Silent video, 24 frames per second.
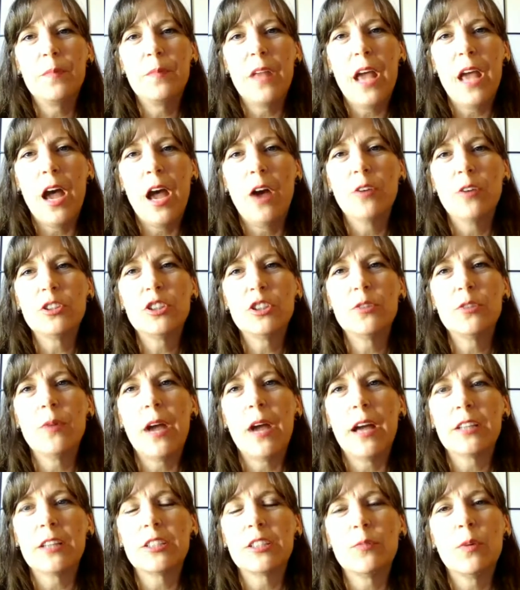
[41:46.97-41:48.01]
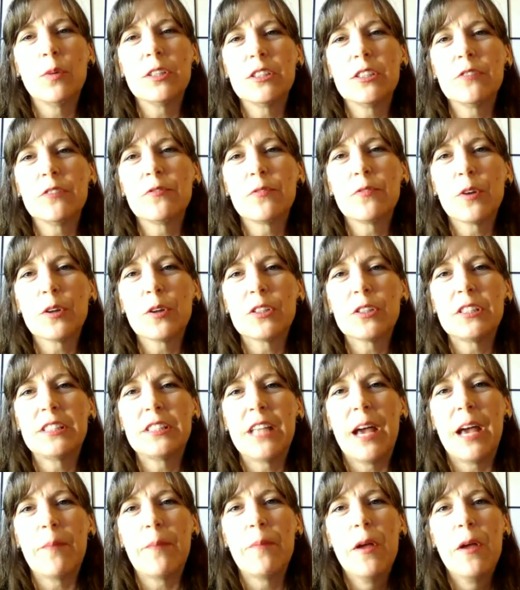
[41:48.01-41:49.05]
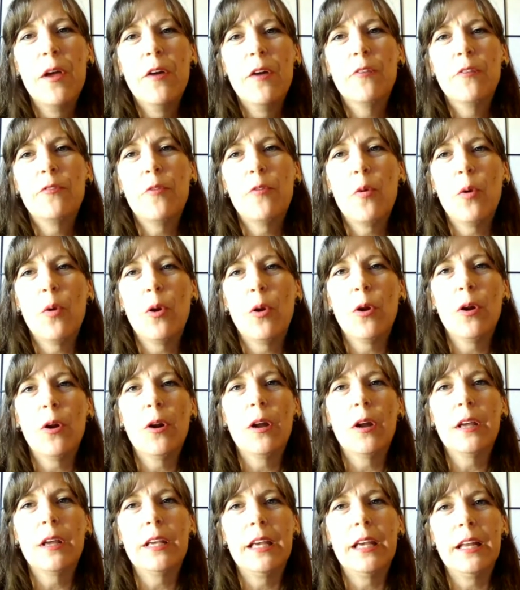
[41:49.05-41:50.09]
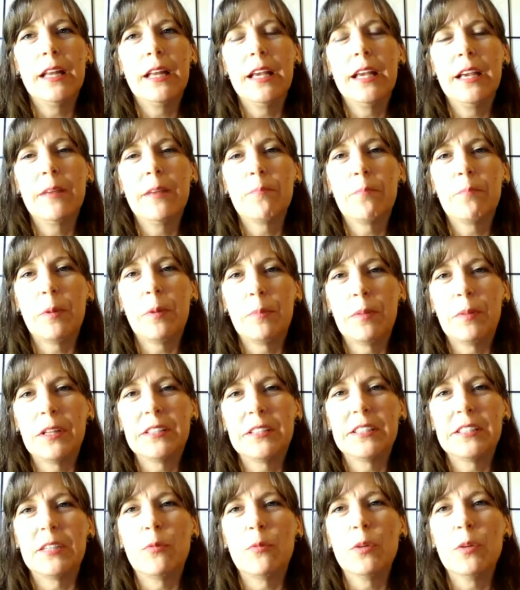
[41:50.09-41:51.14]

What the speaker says: actually, what's the first step for getting publicity?